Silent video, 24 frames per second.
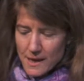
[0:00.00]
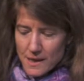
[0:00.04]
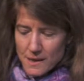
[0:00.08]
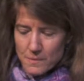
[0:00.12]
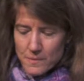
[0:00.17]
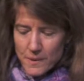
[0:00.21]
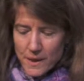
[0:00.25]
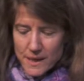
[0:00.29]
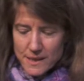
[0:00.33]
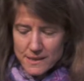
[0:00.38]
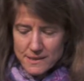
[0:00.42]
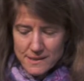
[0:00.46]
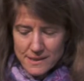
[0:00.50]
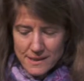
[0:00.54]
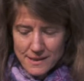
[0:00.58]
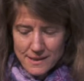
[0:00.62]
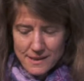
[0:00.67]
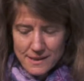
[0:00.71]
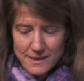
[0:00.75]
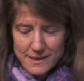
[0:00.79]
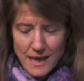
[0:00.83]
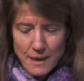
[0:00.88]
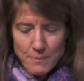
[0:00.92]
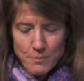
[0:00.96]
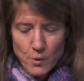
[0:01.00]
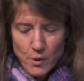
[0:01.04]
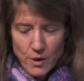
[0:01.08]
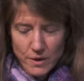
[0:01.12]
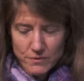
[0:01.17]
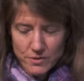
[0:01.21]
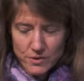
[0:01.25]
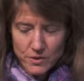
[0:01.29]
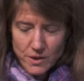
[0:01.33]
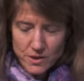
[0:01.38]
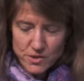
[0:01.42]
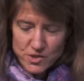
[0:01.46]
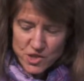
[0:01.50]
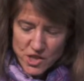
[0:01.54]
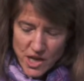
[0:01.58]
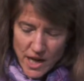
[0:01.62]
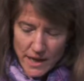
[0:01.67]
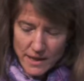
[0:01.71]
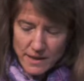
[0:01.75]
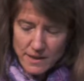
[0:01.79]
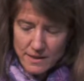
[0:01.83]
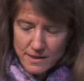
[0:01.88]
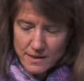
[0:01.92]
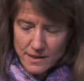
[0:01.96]
But at that point, it was called
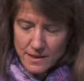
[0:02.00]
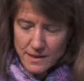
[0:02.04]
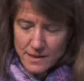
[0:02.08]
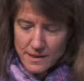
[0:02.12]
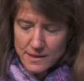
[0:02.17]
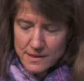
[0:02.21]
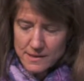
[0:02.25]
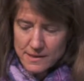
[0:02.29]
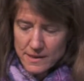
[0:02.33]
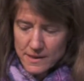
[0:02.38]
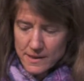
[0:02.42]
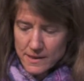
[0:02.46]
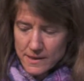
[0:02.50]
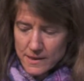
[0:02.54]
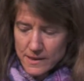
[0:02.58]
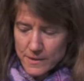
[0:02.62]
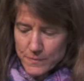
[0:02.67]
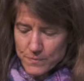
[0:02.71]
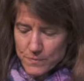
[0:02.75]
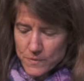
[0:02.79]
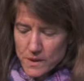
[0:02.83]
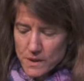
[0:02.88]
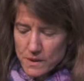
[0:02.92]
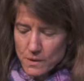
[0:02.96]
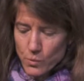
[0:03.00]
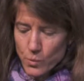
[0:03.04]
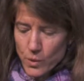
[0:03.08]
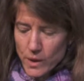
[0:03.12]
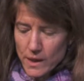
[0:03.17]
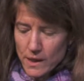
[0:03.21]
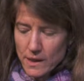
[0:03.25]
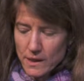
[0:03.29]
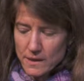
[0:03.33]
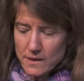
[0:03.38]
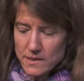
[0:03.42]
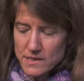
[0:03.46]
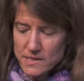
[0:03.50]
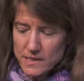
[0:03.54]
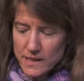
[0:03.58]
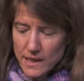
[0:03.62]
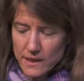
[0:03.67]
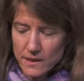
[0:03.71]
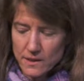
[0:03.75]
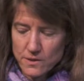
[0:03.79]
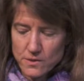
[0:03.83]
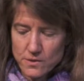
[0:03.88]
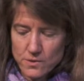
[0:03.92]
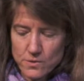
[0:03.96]
CHECK, and we
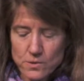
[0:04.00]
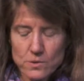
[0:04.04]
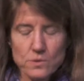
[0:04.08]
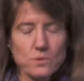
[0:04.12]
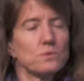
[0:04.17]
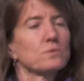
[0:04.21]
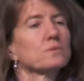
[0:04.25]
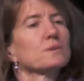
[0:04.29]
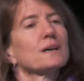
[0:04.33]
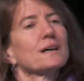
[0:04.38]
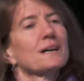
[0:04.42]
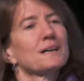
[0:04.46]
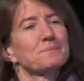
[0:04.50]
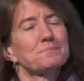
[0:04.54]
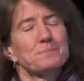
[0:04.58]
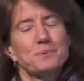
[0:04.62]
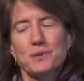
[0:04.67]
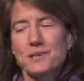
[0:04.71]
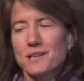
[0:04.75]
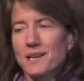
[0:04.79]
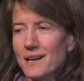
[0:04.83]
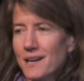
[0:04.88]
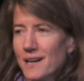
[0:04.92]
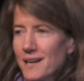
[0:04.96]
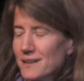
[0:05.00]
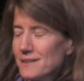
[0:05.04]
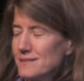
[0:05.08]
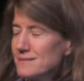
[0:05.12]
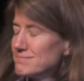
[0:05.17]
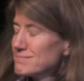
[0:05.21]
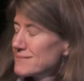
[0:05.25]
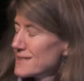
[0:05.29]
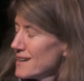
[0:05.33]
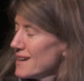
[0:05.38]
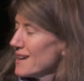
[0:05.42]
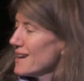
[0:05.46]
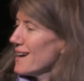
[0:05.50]
decided to put on